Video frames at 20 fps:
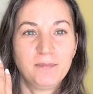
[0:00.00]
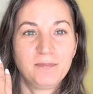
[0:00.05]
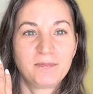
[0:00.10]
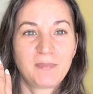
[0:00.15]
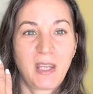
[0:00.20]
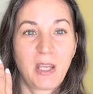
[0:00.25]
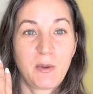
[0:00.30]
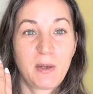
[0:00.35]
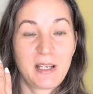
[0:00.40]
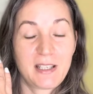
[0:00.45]

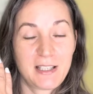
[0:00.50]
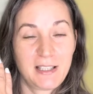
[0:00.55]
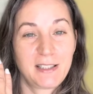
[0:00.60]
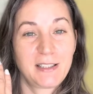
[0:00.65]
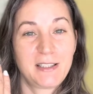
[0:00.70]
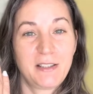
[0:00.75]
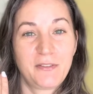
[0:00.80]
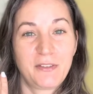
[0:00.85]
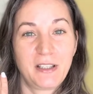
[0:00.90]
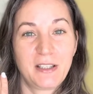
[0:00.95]
you can tell the
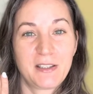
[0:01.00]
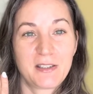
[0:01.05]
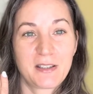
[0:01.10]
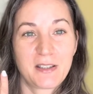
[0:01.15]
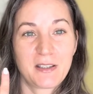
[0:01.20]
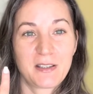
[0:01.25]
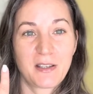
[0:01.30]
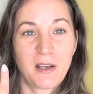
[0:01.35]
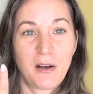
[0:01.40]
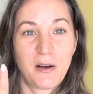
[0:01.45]
difference.
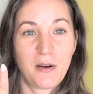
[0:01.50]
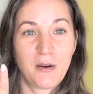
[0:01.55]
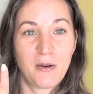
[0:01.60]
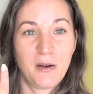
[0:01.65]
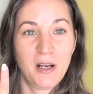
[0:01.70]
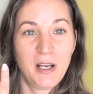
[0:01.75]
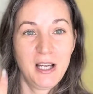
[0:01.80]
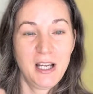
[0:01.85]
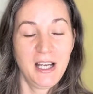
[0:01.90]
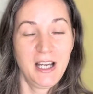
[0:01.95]
So
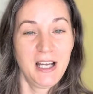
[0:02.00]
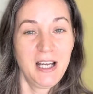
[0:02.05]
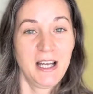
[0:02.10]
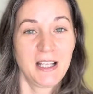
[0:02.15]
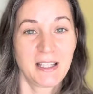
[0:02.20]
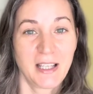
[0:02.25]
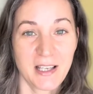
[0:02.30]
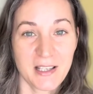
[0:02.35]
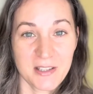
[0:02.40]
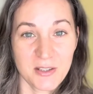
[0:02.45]

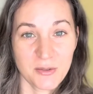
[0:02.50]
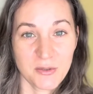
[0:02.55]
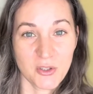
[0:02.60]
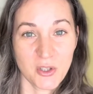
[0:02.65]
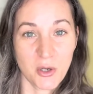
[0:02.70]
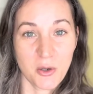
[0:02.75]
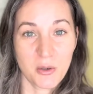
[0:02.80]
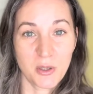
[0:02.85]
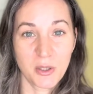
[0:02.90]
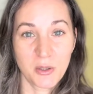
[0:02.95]
that's to
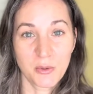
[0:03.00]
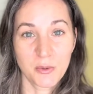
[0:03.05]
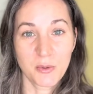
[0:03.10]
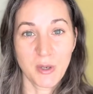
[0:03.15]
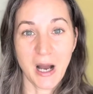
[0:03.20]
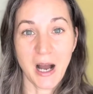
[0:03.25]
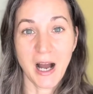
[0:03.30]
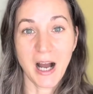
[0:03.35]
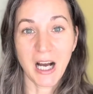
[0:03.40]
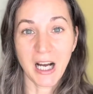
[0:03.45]
show you
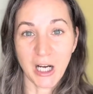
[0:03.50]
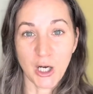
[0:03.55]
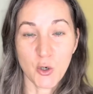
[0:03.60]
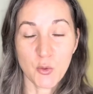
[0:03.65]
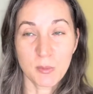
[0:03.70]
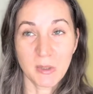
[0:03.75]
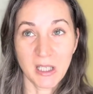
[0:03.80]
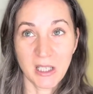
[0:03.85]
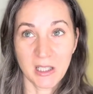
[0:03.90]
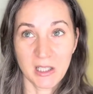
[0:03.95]
how
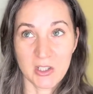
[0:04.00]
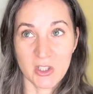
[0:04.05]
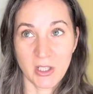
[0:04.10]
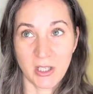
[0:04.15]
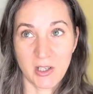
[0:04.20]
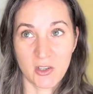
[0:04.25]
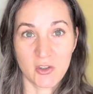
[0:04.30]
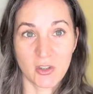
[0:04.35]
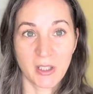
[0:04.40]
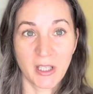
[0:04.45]
much
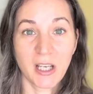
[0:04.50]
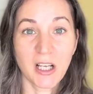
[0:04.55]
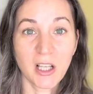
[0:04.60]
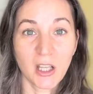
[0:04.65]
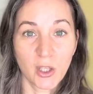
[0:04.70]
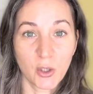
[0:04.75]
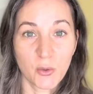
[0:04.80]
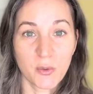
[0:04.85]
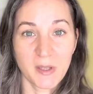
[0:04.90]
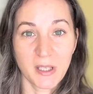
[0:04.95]
actually
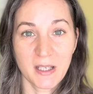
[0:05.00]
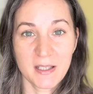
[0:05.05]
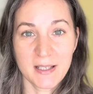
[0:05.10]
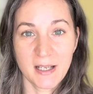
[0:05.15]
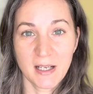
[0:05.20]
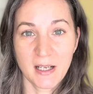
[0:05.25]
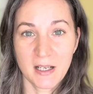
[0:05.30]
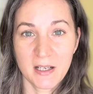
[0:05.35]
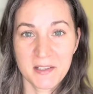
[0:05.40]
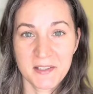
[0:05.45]
clothing
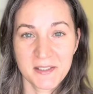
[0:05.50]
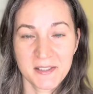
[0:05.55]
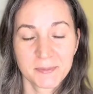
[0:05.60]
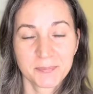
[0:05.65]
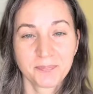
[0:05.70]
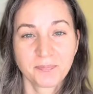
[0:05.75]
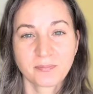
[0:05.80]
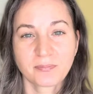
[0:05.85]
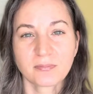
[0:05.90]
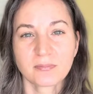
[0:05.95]
does
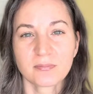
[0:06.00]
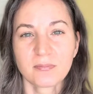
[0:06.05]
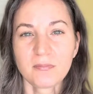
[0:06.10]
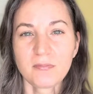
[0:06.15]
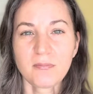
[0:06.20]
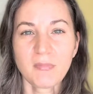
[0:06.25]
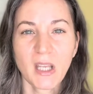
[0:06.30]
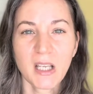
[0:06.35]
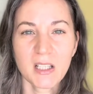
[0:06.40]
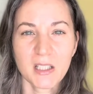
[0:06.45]

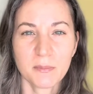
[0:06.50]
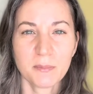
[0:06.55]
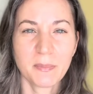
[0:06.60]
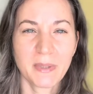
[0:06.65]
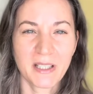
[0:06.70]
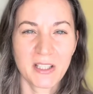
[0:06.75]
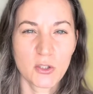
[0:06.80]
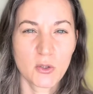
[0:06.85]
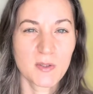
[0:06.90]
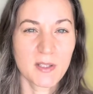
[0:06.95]

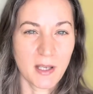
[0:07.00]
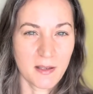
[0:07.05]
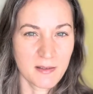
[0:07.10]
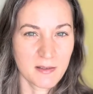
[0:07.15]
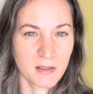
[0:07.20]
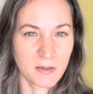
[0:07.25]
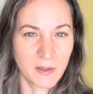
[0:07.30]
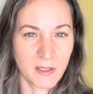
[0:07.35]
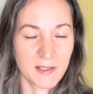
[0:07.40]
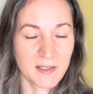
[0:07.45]
compared to
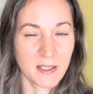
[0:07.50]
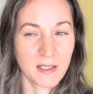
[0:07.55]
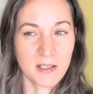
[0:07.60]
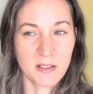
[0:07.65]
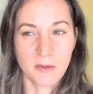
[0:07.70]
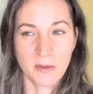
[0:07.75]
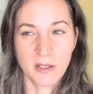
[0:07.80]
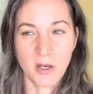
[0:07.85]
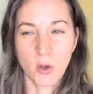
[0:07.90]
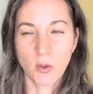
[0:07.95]
sunscreen.
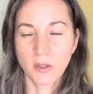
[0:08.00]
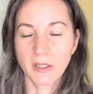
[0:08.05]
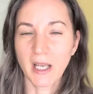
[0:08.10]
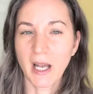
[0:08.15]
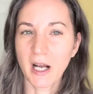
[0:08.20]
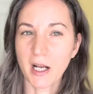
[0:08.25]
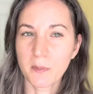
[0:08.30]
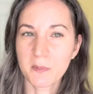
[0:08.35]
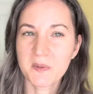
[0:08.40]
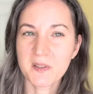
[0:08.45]
Sunscreen only
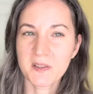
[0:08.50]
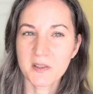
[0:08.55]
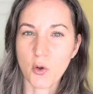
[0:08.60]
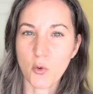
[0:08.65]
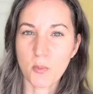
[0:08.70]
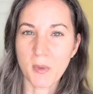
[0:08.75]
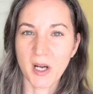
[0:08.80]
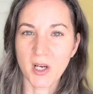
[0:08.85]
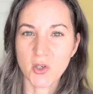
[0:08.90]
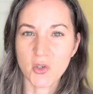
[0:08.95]
helps so
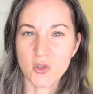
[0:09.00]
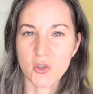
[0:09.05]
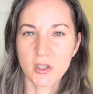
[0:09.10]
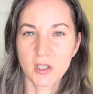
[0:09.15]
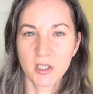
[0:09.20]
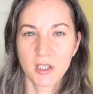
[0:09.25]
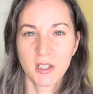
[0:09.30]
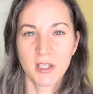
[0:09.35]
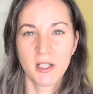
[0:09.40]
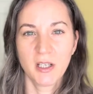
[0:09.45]
much,
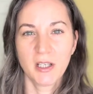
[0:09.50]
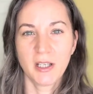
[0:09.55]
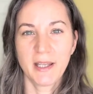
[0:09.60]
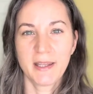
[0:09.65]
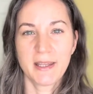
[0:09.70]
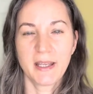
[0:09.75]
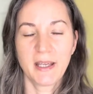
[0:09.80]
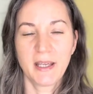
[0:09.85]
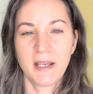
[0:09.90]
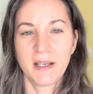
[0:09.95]
and
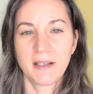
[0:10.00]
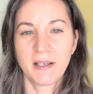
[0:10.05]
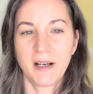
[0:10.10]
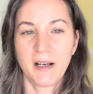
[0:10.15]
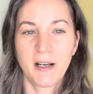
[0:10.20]
then